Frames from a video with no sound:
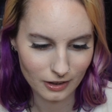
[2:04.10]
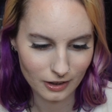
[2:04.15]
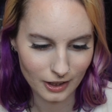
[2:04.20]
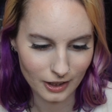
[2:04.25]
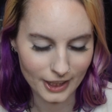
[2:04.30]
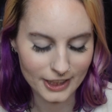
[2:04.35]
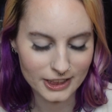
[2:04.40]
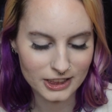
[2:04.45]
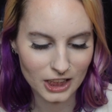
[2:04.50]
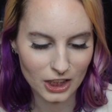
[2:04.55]

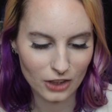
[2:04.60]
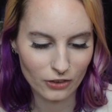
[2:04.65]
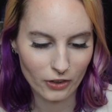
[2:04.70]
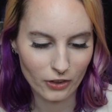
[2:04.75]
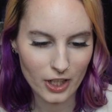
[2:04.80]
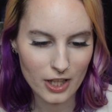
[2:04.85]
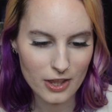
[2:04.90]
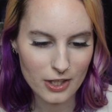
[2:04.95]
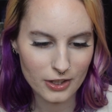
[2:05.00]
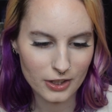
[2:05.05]
It's
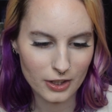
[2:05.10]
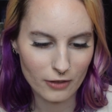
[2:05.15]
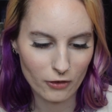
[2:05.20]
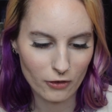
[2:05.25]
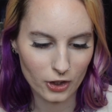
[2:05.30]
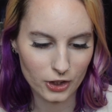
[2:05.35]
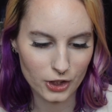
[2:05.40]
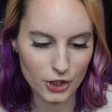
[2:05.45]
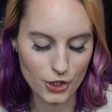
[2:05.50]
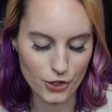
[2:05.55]
ironic that they've
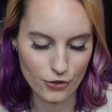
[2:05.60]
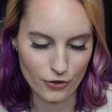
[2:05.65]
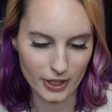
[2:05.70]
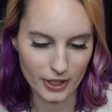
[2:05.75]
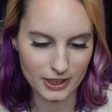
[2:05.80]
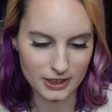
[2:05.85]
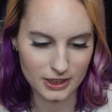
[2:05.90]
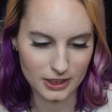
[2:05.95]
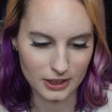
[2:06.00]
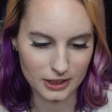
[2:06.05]
got the
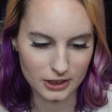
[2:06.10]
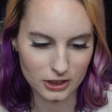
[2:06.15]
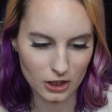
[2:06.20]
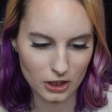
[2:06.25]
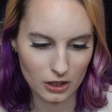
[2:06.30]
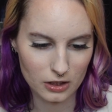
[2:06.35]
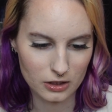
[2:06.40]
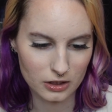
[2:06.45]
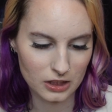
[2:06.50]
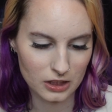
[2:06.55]
drinks in this
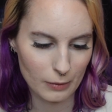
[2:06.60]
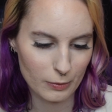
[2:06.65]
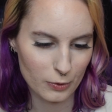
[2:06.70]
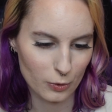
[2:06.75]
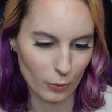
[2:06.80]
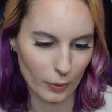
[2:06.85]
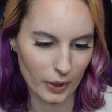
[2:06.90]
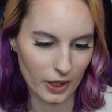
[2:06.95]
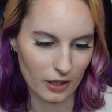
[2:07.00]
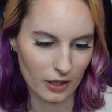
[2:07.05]
concept
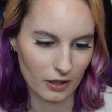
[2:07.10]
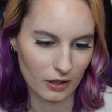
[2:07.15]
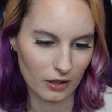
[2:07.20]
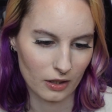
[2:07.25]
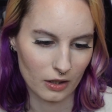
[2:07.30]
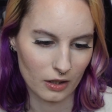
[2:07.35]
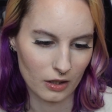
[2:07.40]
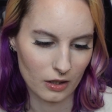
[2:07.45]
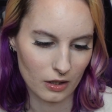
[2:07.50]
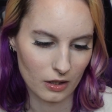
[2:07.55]

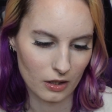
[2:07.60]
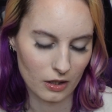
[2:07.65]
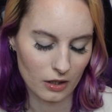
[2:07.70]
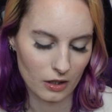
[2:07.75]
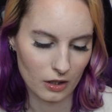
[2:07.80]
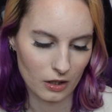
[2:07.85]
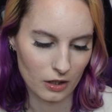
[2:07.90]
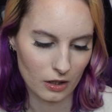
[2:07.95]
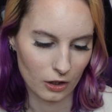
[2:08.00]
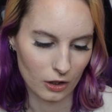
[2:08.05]
when
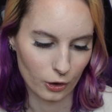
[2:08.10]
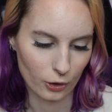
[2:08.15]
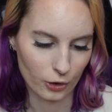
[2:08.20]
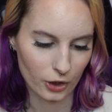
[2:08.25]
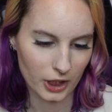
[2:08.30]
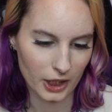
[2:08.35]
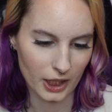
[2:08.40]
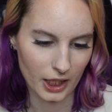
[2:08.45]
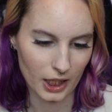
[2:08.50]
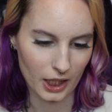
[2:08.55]

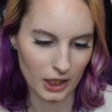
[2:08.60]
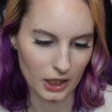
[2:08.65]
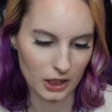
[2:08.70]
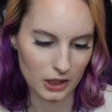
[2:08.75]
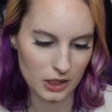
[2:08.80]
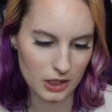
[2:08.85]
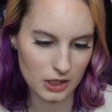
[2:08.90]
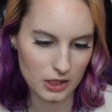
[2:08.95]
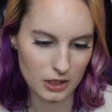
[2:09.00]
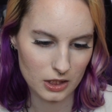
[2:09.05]
looking
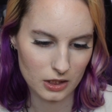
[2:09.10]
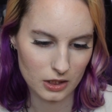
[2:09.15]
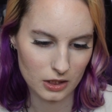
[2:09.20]
at